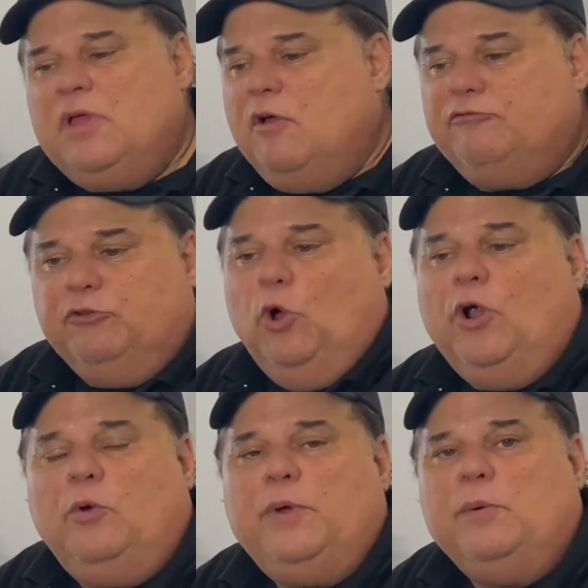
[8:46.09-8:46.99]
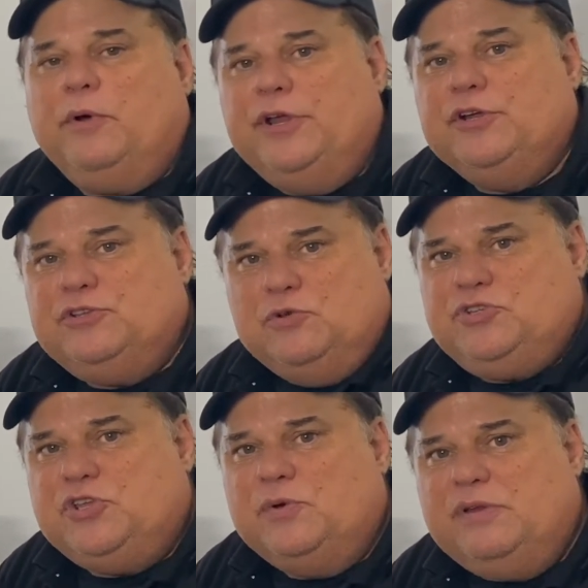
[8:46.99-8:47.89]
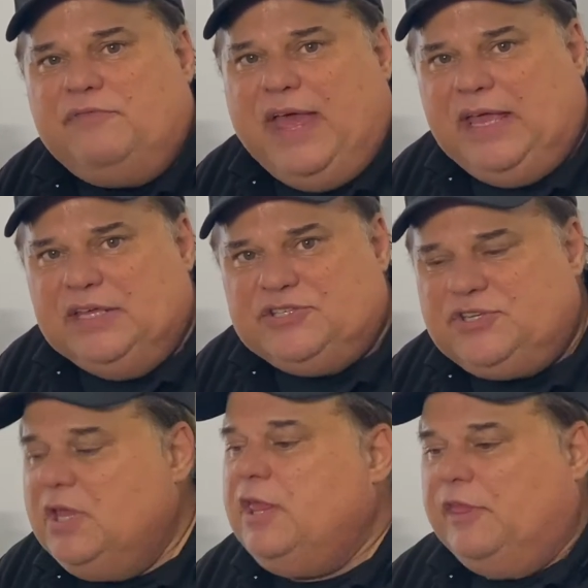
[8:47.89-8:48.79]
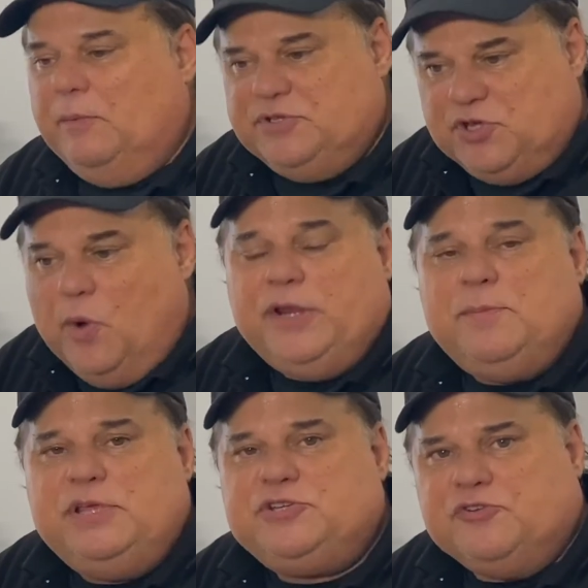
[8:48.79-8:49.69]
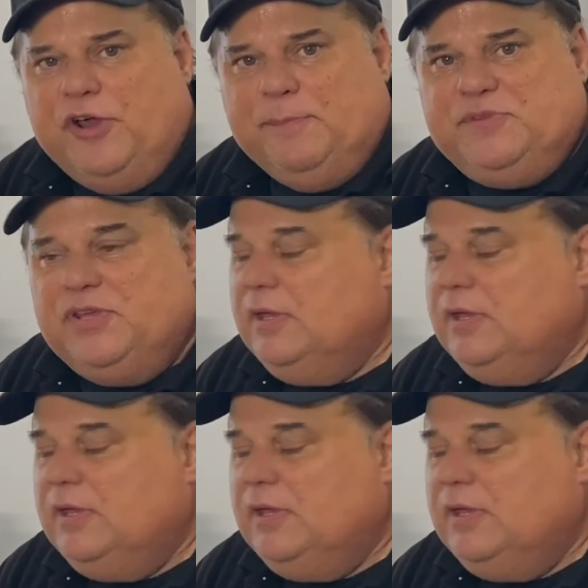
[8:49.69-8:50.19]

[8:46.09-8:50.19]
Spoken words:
floor we were introduced to in Vegas that was going to be stripped,